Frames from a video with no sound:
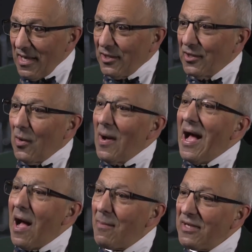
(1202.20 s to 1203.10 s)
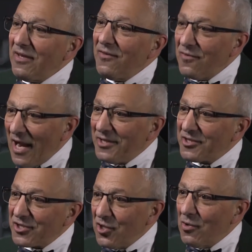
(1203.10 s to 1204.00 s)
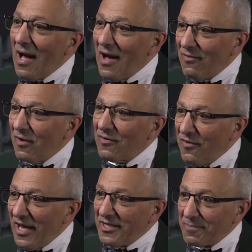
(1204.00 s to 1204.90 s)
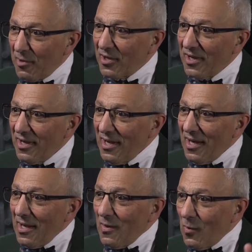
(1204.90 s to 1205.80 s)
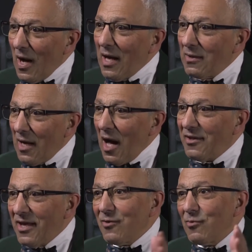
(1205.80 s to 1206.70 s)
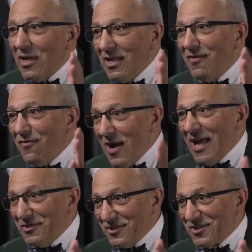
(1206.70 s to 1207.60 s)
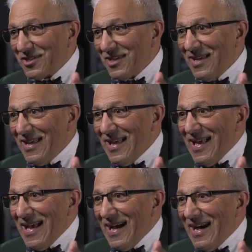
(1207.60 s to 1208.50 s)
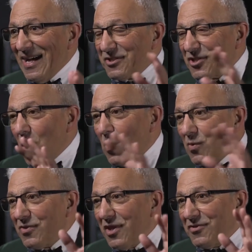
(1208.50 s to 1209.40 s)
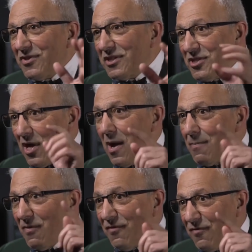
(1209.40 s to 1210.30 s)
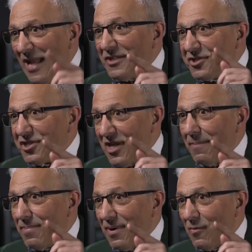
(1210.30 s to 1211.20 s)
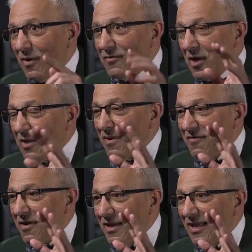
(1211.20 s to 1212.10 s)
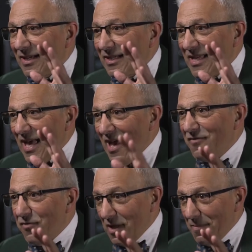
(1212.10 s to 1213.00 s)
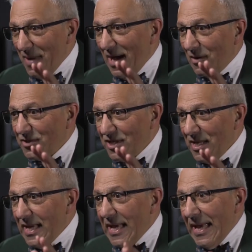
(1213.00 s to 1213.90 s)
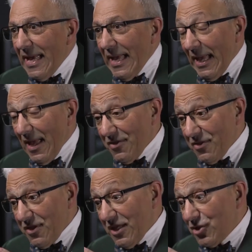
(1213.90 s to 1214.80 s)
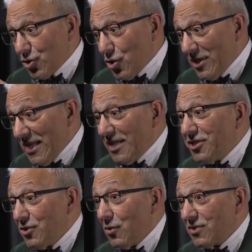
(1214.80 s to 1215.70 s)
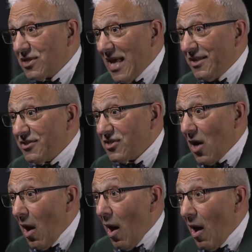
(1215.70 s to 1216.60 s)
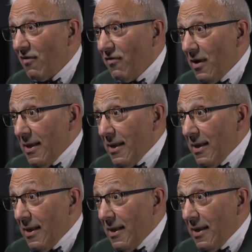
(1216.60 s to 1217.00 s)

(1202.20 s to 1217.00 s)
You know, how many friends do you have on Facebook? Well, are they really friends? So the term friendship we've got to be very careful about in the traditional sense of